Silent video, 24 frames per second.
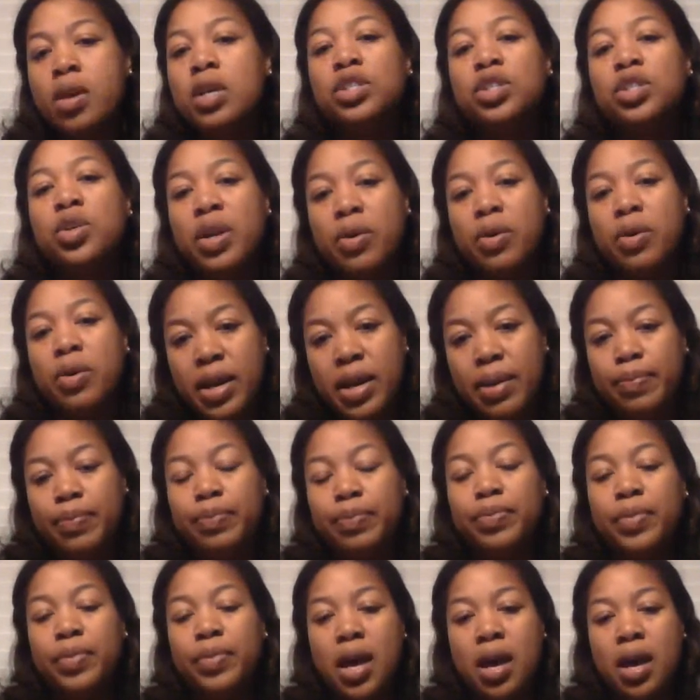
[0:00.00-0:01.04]
so anyway,
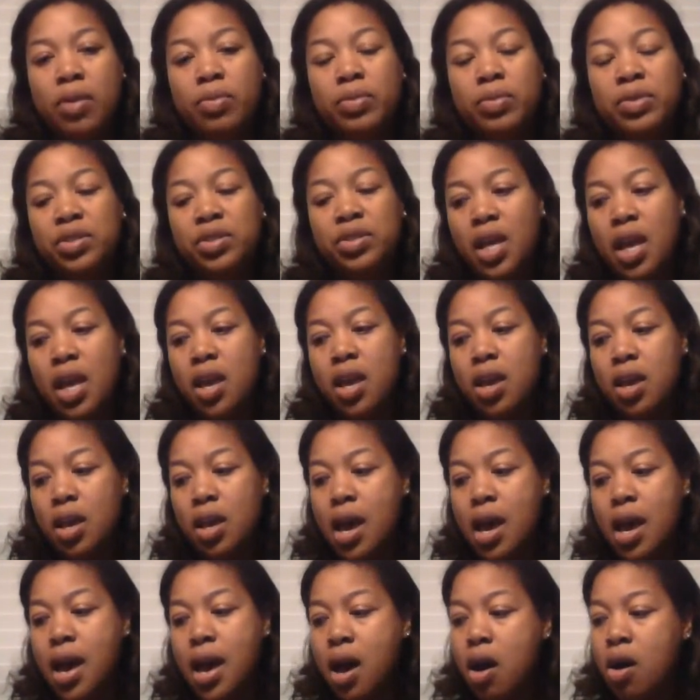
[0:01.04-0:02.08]
I was saying
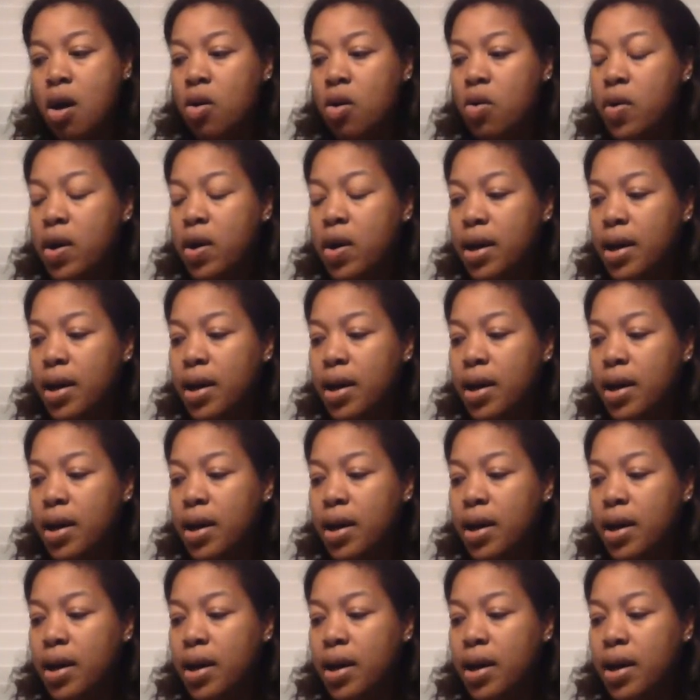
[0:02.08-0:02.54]
how